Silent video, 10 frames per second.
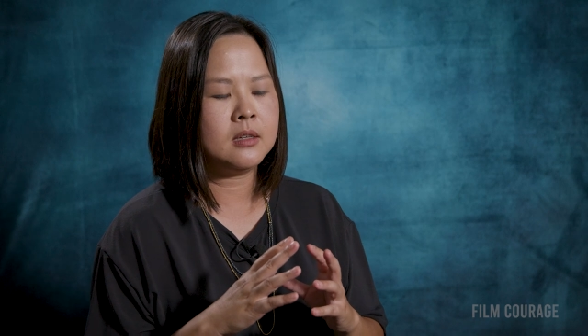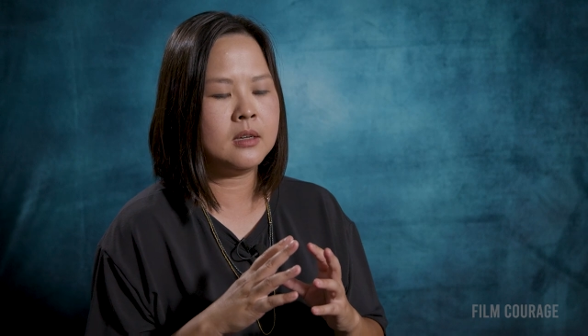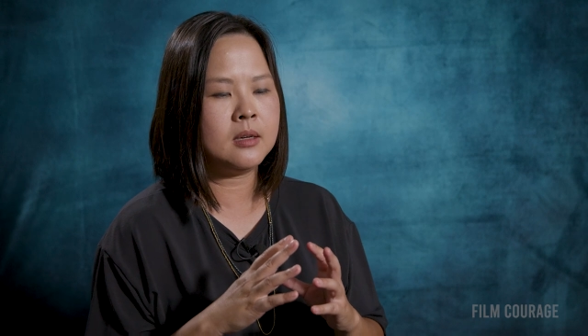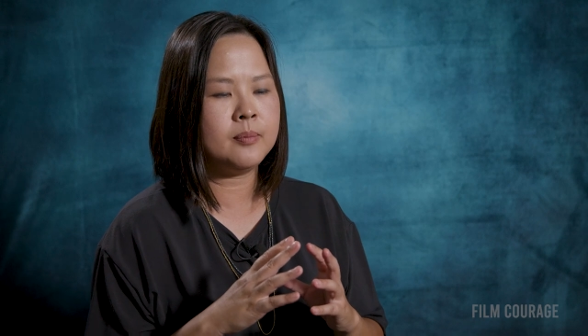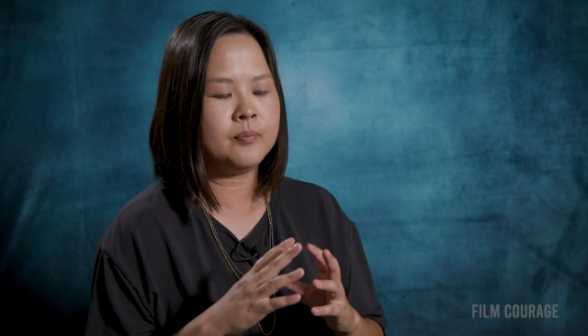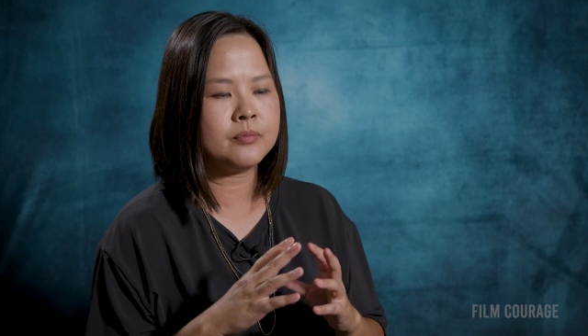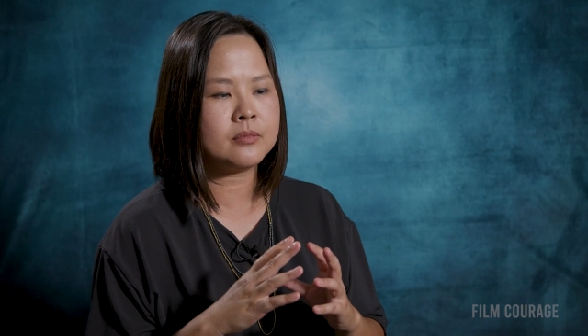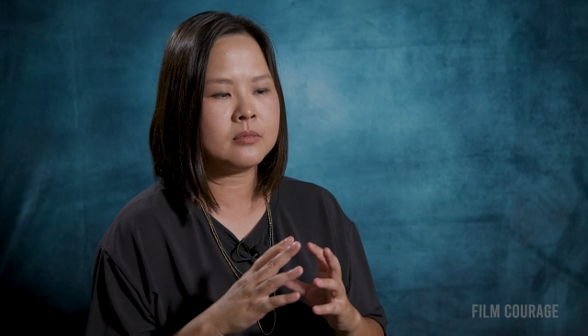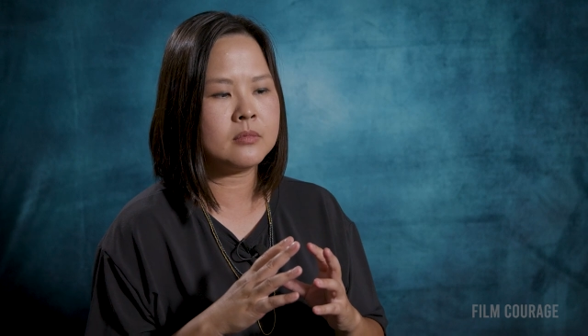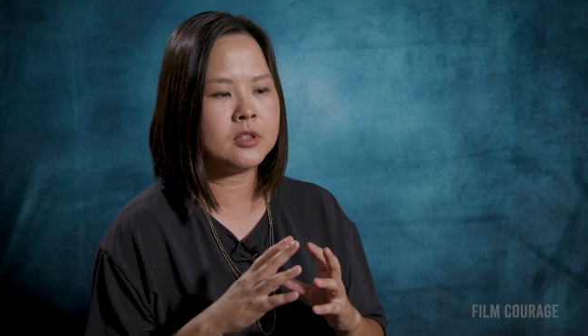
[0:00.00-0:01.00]
um,
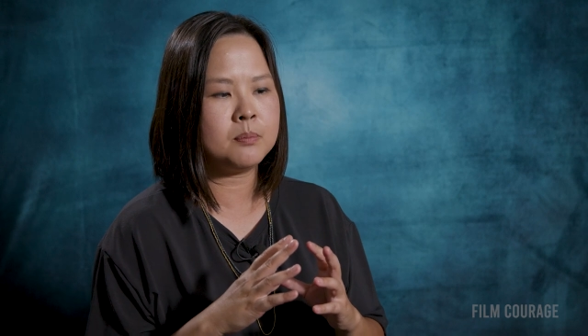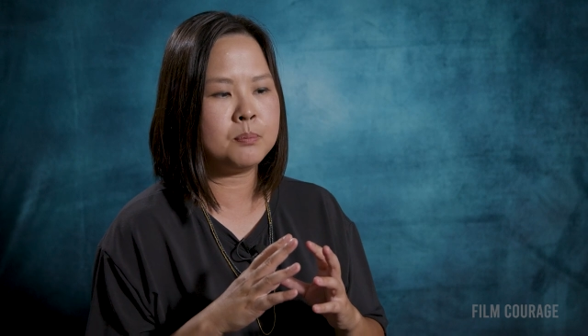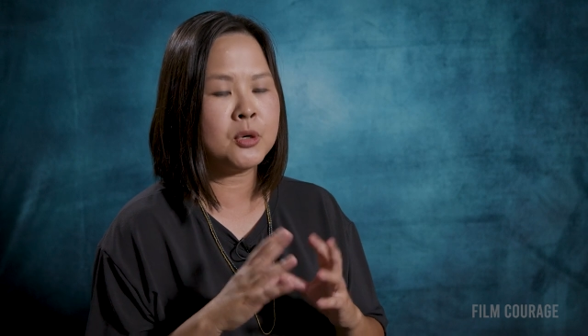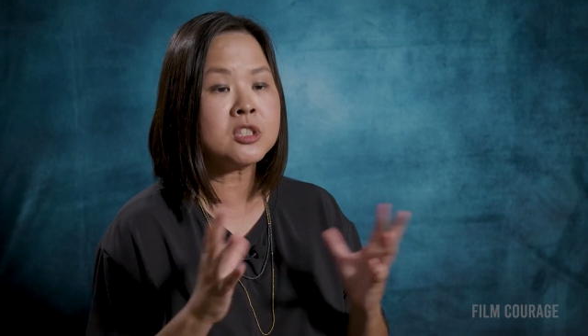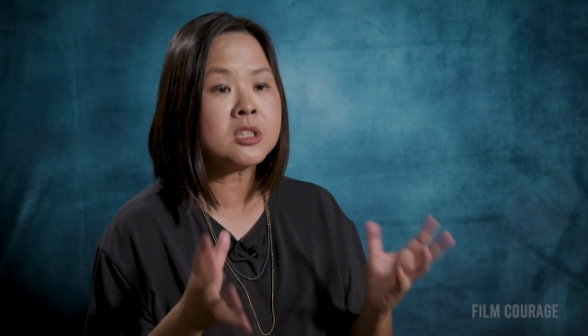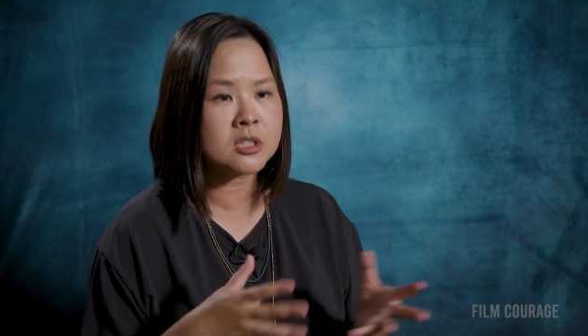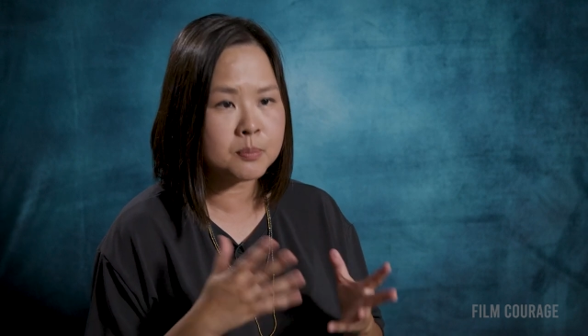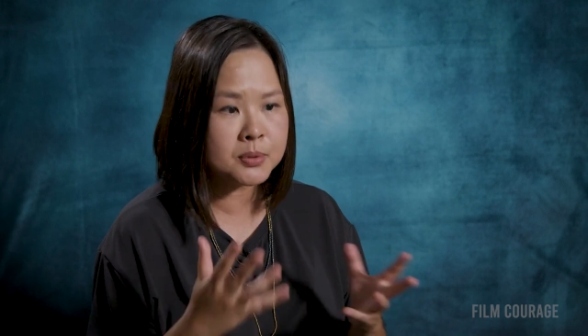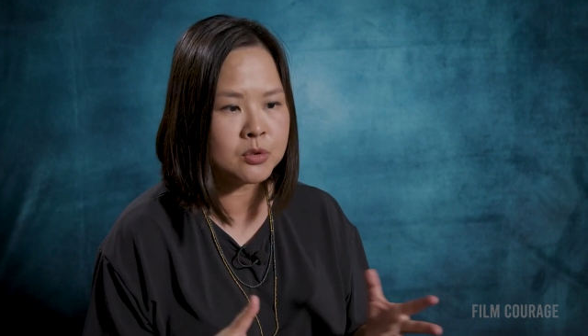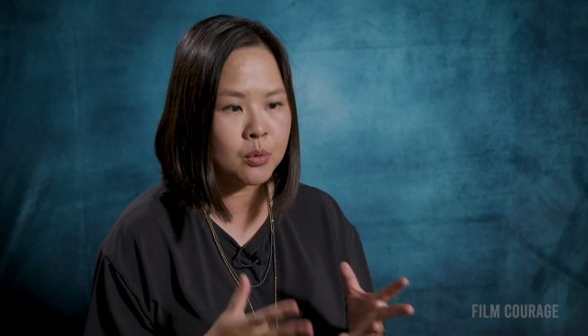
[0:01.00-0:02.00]

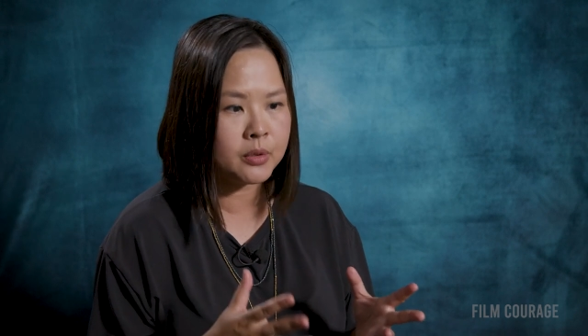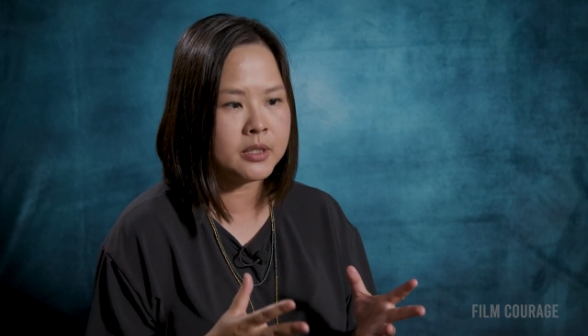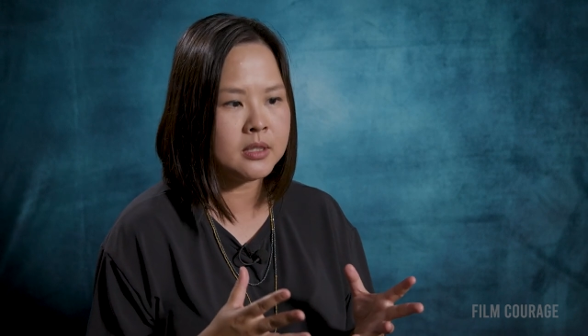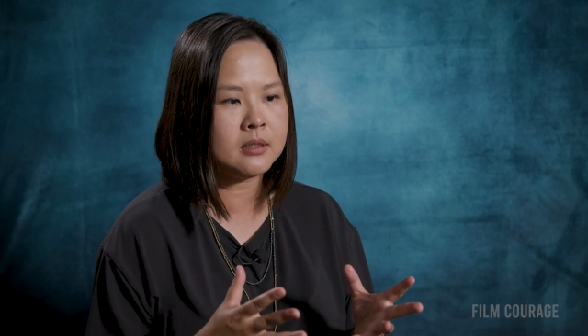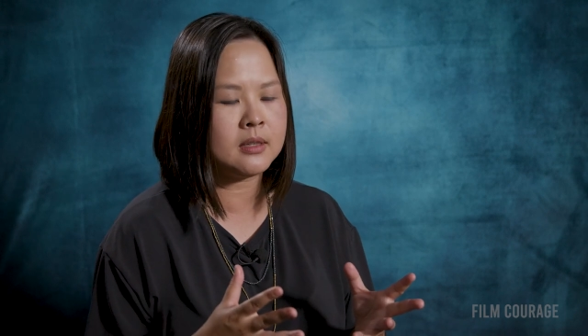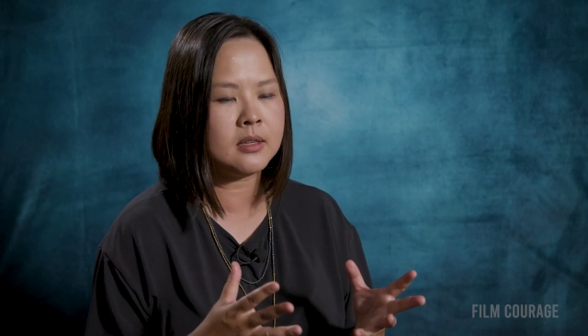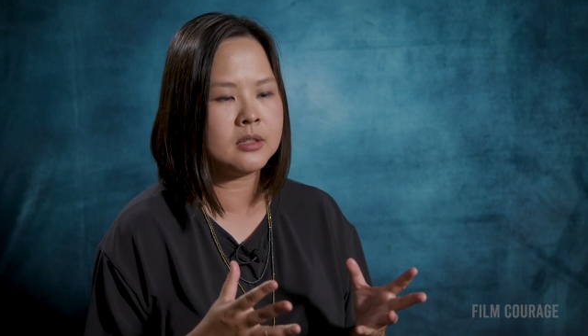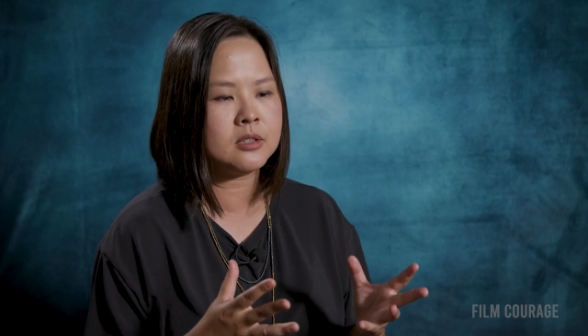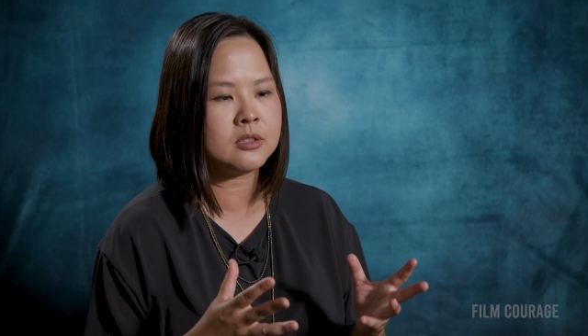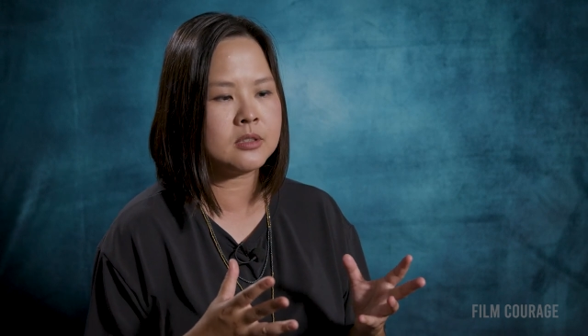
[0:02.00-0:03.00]
participatory
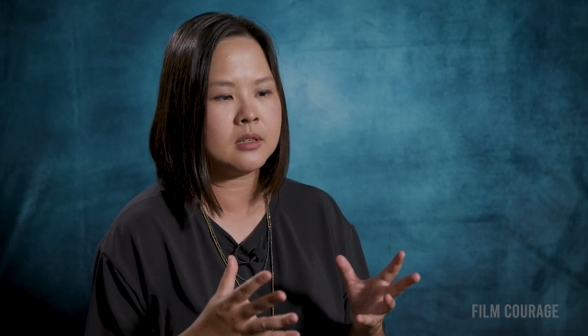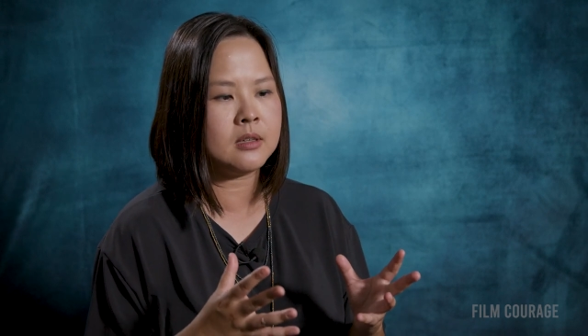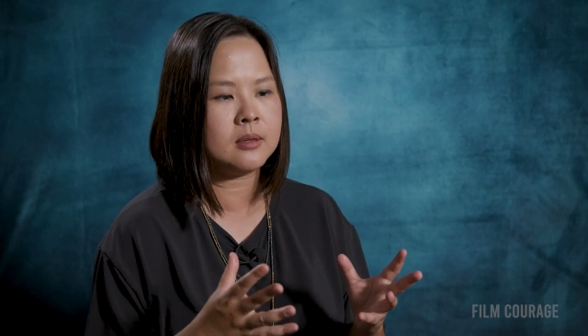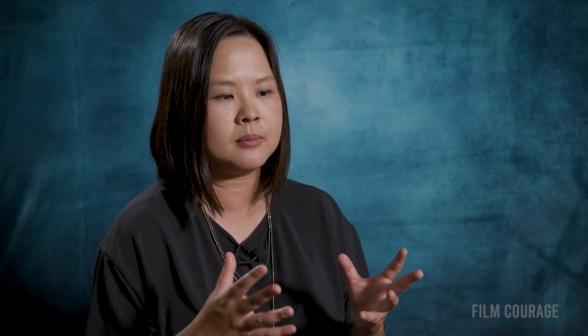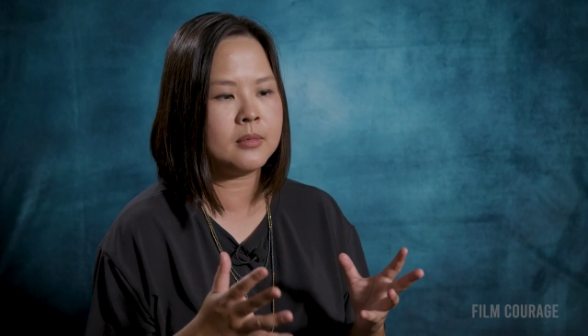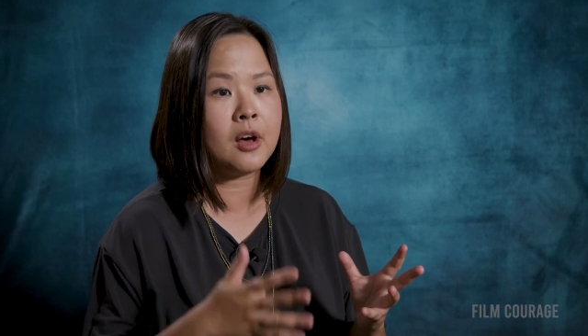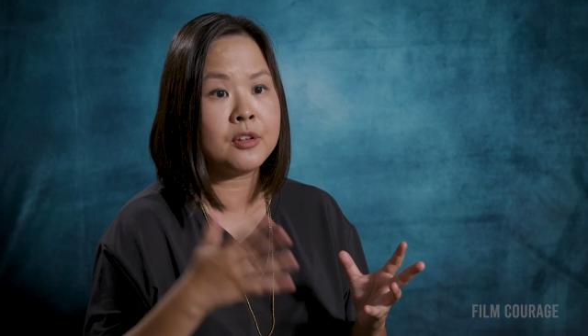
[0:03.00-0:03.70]
as um,